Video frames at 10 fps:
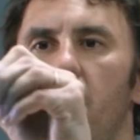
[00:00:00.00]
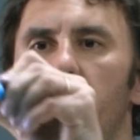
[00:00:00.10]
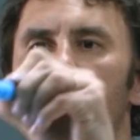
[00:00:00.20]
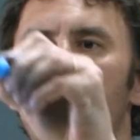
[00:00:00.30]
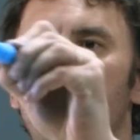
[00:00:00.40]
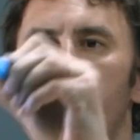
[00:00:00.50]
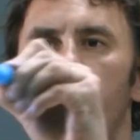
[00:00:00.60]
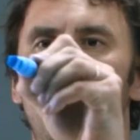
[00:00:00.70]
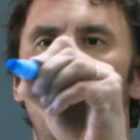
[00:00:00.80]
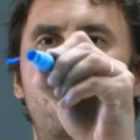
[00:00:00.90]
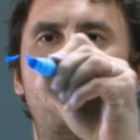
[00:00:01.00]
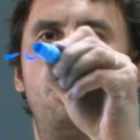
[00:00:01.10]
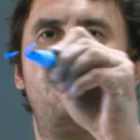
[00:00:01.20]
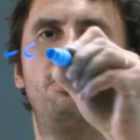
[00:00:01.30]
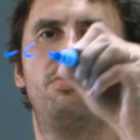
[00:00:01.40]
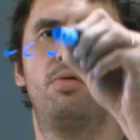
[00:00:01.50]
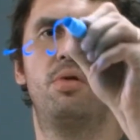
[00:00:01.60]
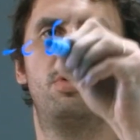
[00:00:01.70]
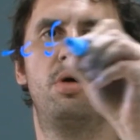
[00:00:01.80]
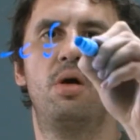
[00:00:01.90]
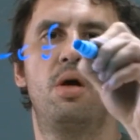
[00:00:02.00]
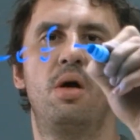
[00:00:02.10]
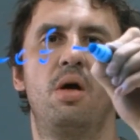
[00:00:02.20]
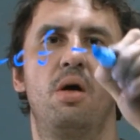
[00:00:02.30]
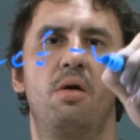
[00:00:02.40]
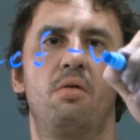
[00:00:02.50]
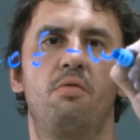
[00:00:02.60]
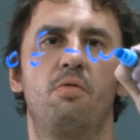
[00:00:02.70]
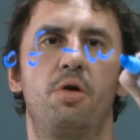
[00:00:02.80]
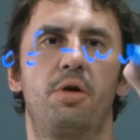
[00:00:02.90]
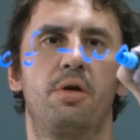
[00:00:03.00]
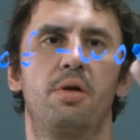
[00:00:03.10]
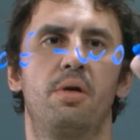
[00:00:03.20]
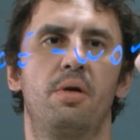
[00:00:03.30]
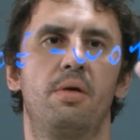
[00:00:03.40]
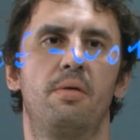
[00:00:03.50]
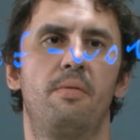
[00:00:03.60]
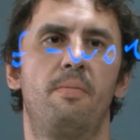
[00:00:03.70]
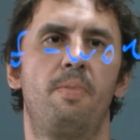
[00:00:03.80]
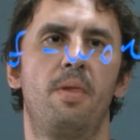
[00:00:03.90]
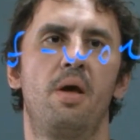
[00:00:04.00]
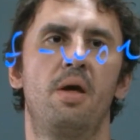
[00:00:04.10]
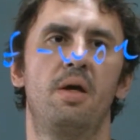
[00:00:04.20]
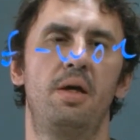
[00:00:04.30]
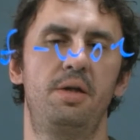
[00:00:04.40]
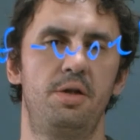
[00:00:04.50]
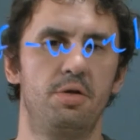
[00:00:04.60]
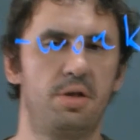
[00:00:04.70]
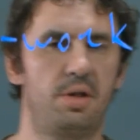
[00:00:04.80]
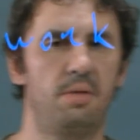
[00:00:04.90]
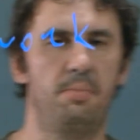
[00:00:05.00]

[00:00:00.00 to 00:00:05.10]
Proof of work. It uses it in